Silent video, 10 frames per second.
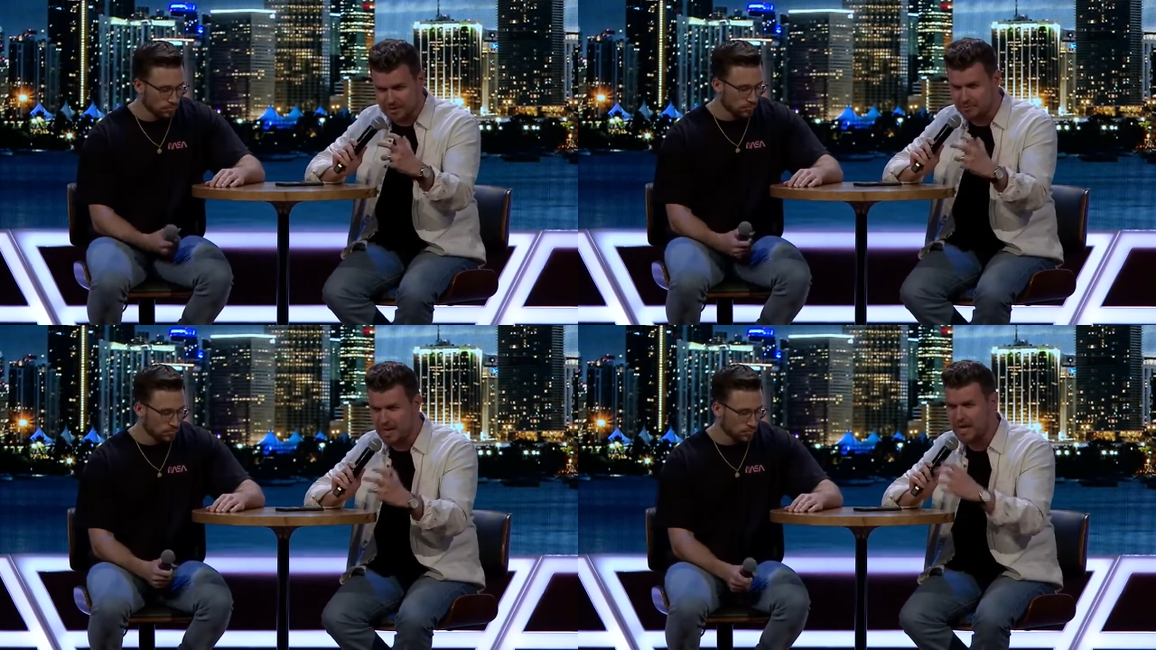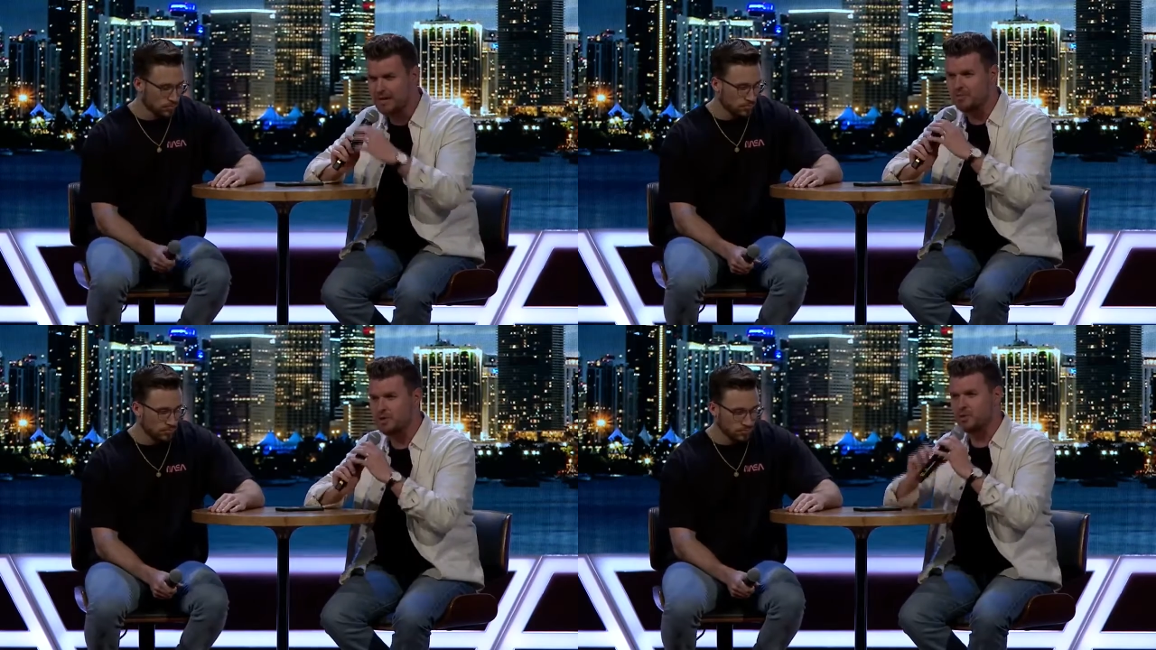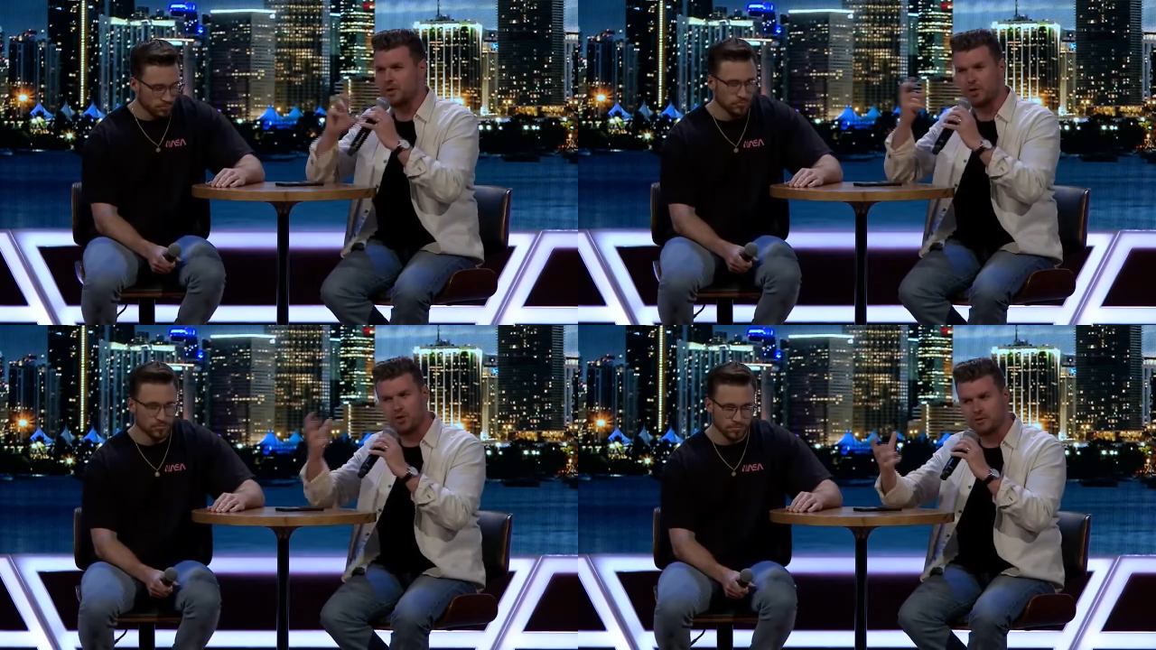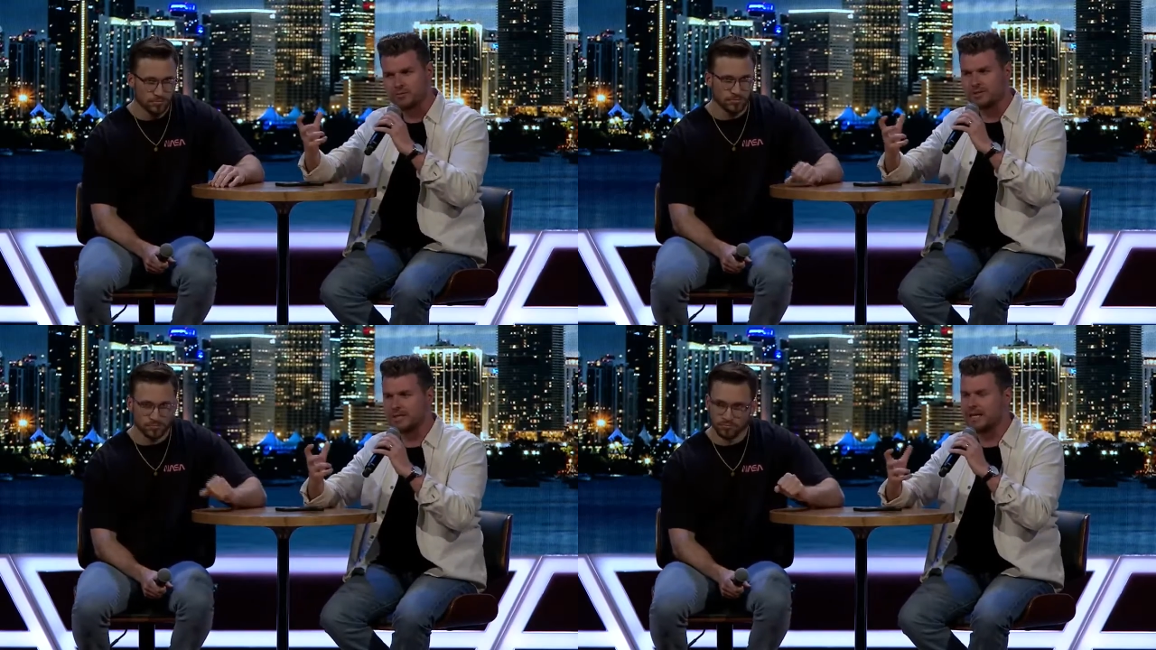Speaker 1: the men and we're doing hurdles
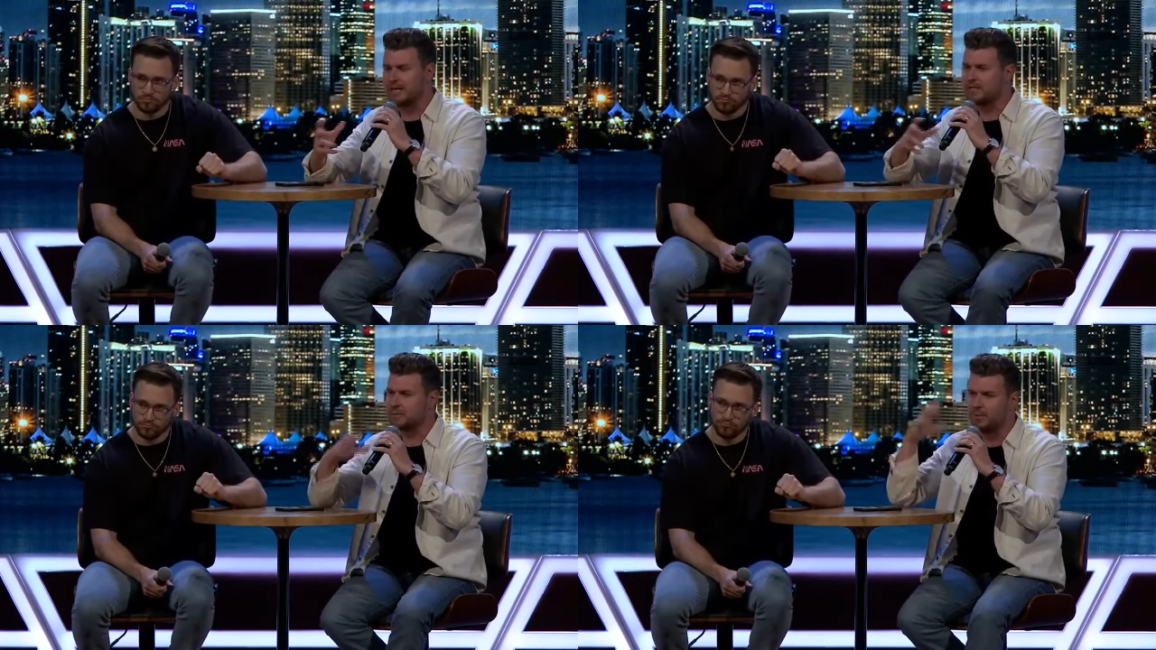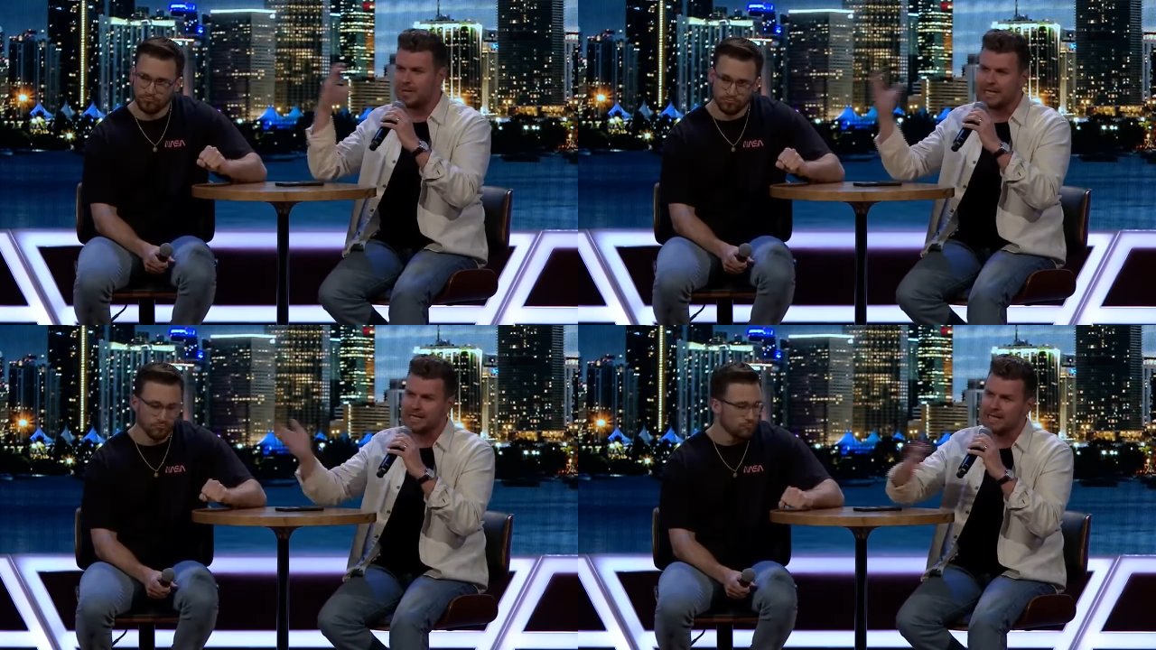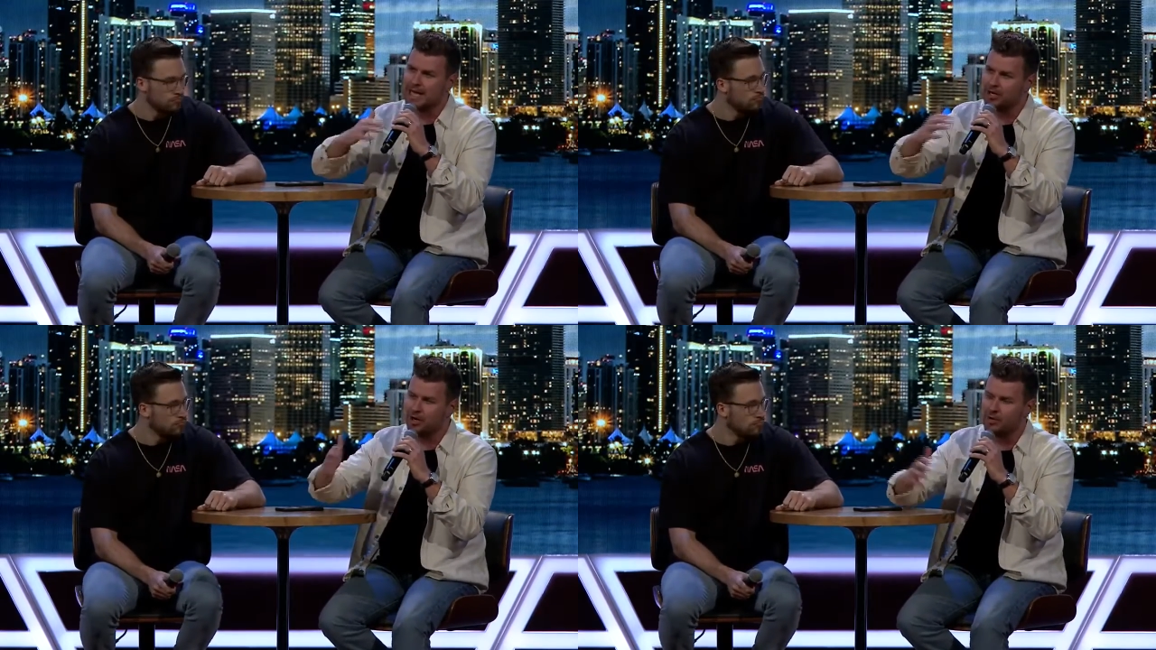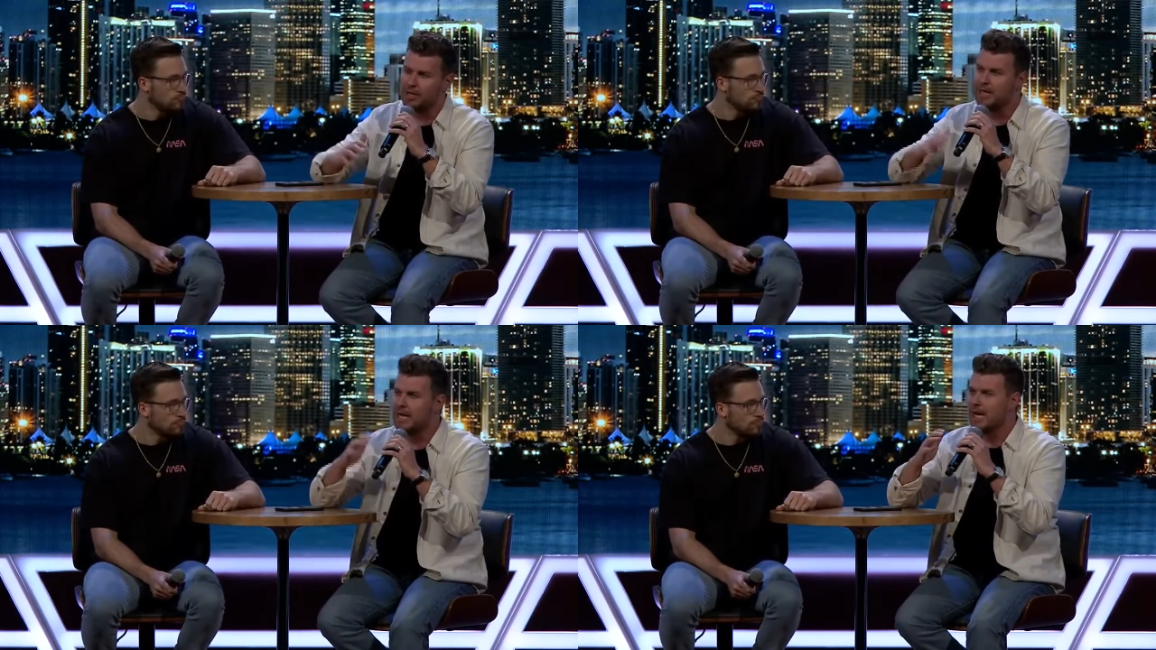with the ladies. We want to get that going.